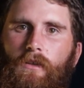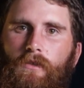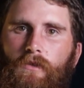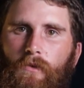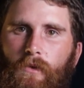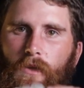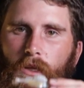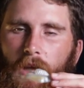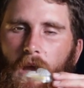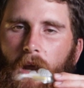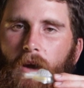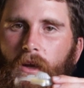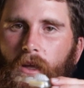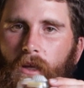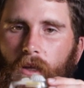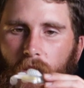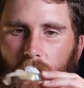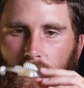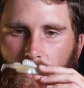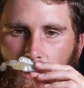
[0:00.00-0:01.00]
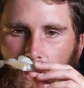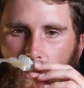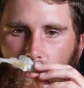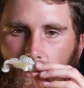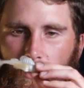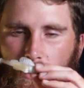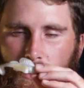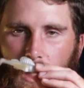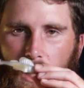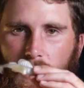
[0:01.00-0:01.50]
So with Kayak, they
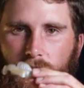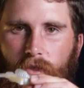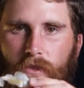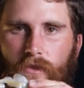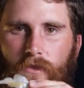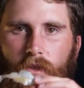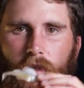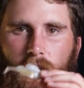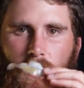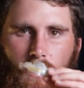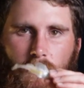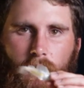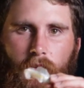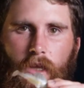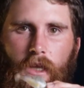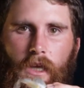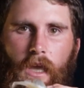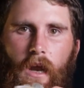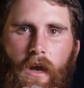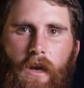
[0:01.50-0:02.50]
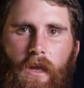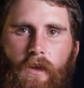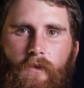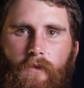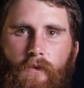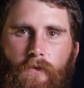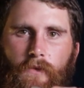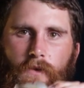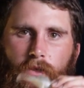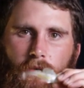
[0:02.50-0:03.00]
will chase it. So then with a Kayak, if
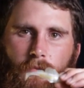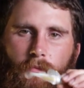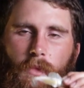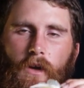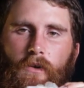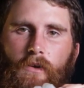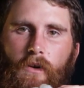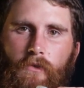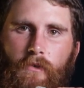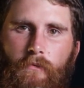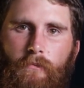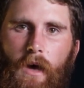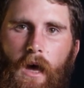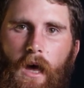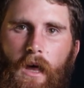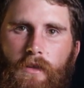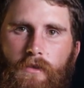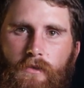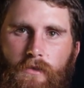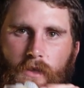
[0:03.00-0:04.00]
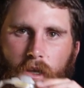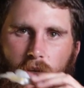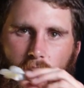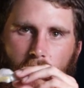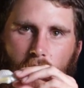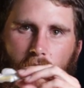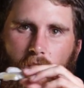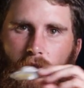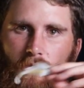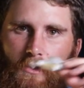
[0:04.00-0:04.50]
you're fishing by river mouths, then
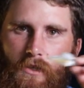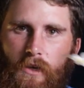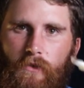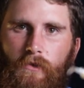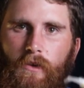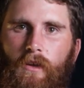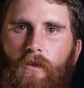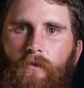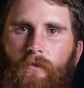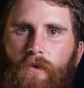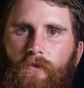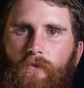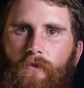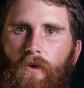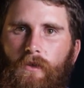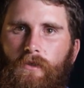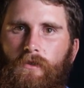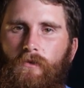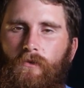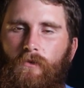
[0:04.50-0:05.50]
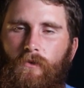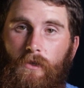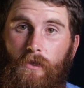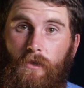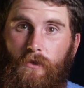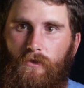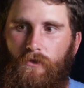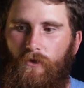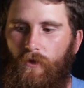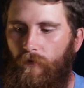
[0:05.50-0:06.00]
you can retrieve it a little bit faster or
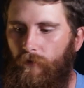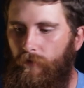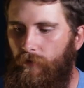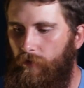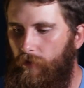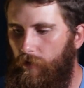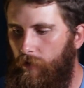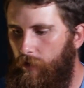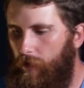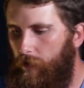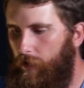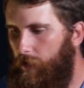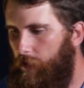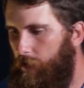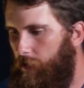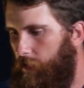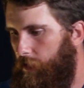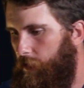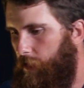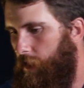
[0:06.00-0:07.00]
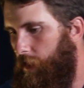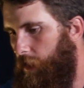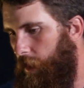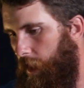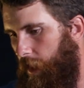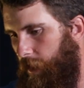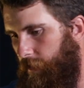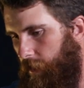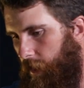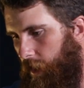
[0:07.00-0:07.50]
in the surf.
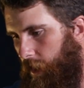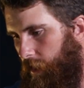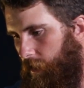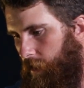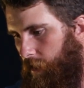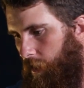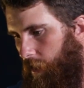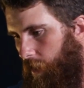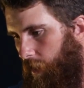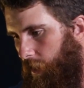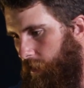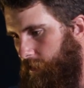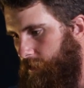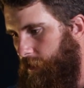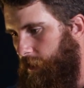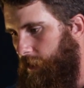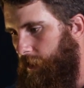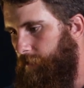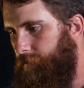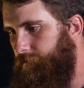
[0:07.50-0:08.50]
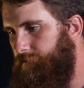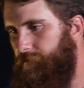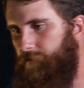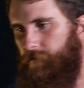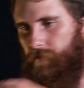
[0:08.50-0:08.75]
And then lastly,